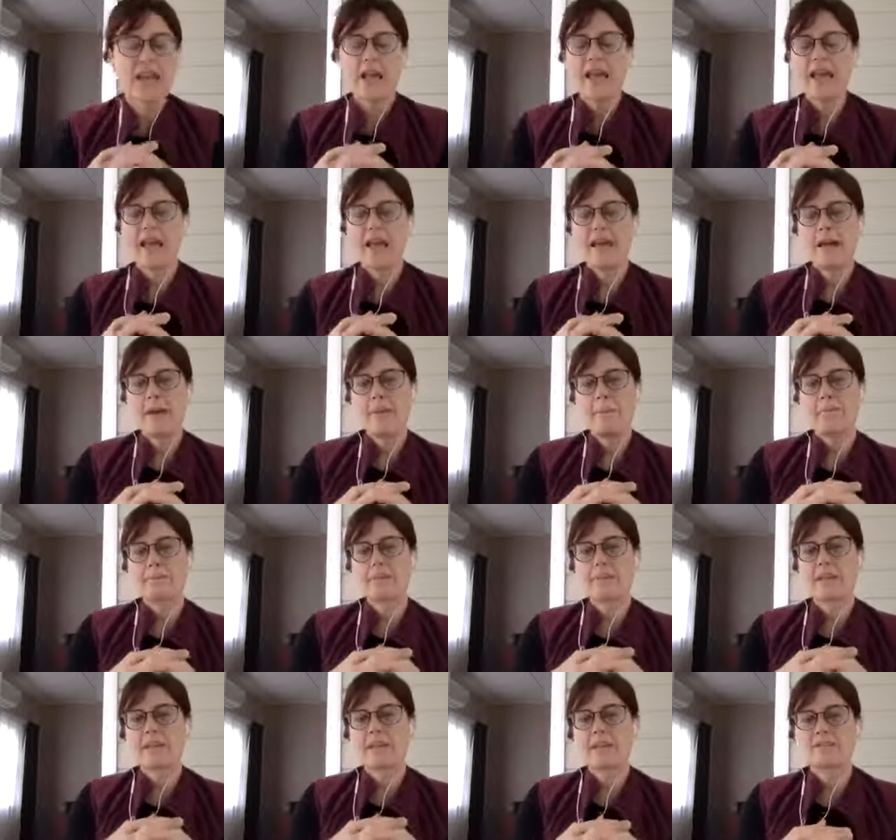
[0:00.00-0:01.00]

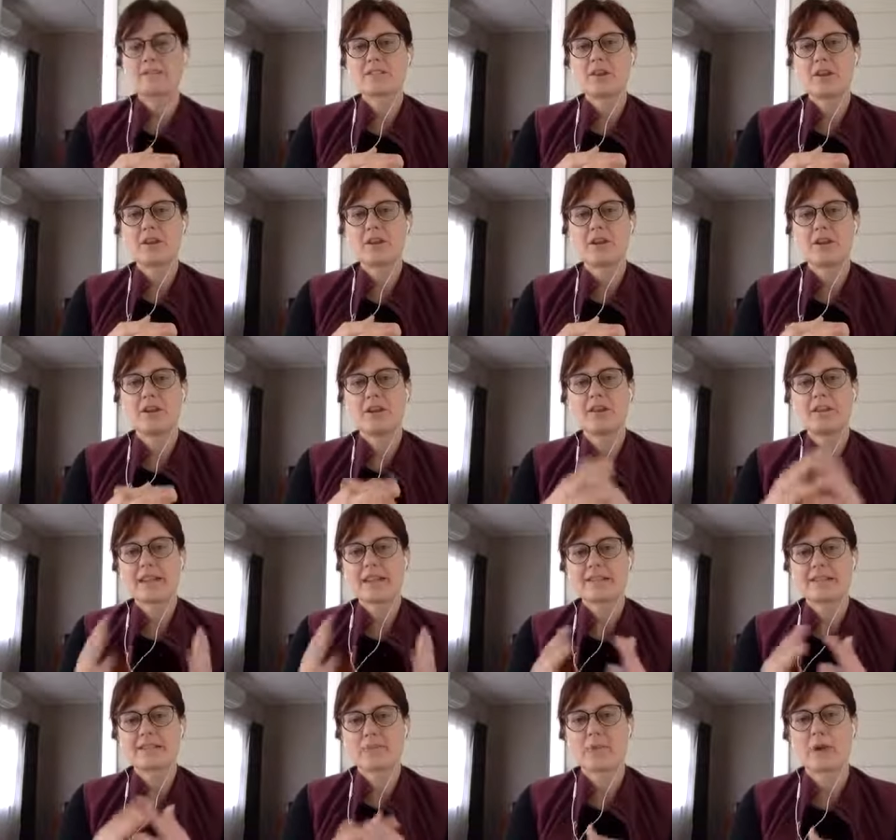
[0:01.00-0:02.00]
Um, so
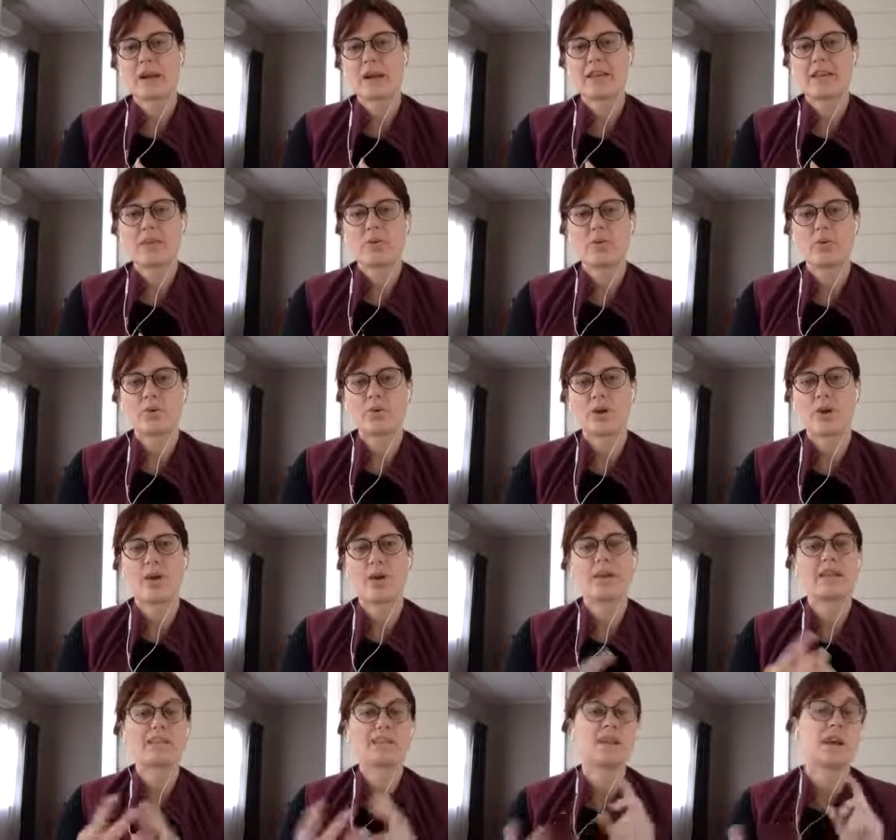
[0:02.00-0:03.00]
that's why you're
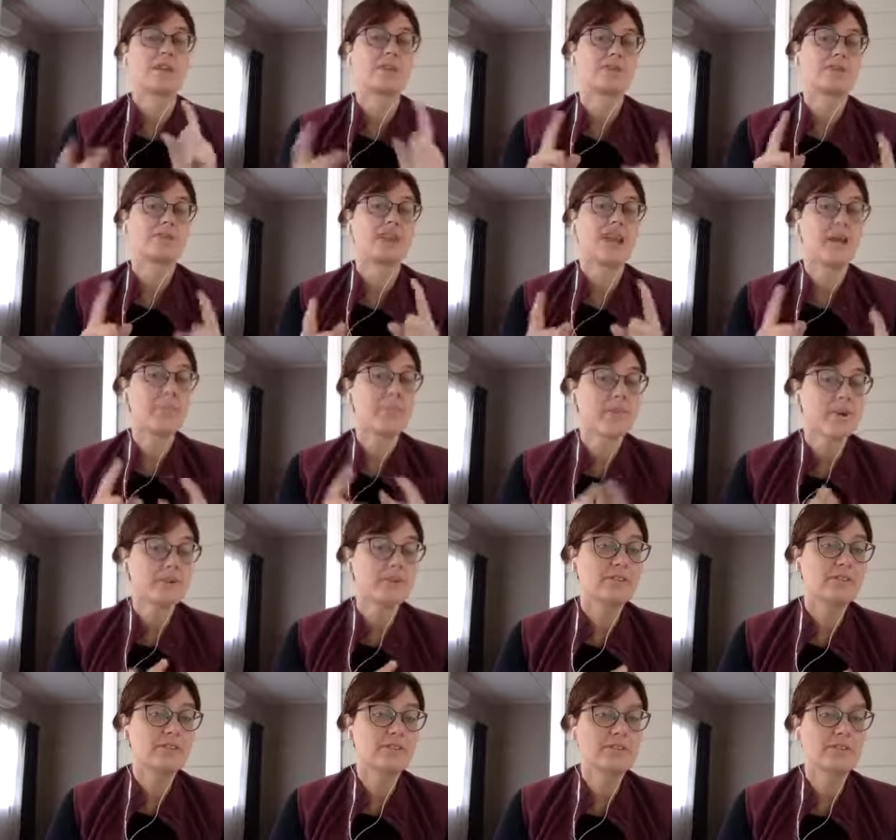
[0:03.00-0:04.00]
not entitled to get
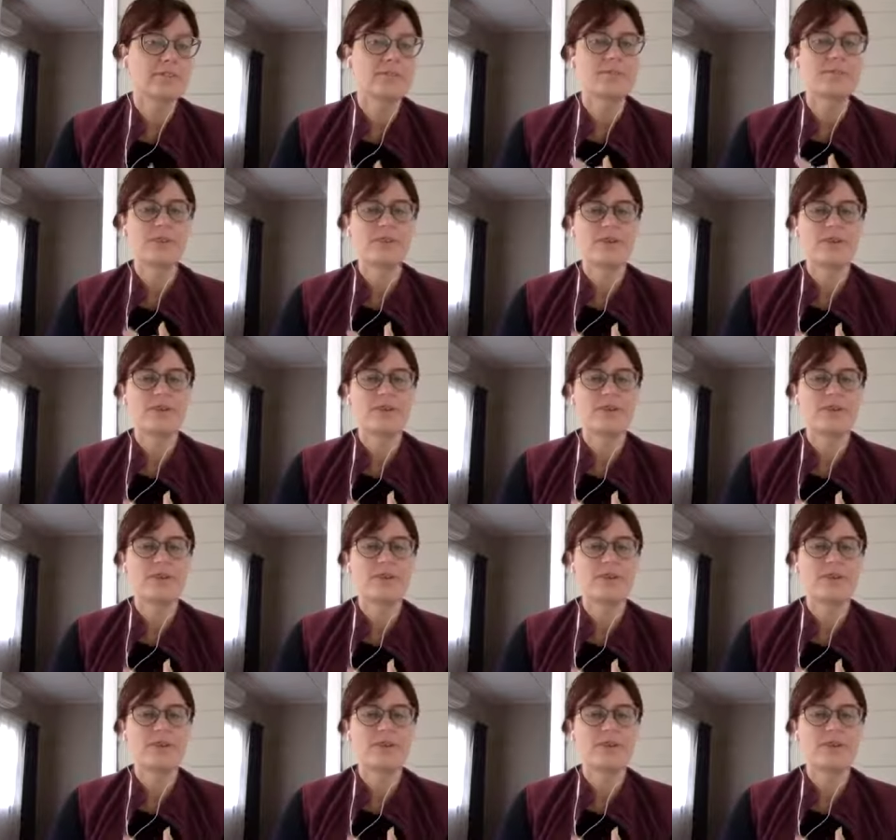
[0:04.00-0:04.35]
both of them.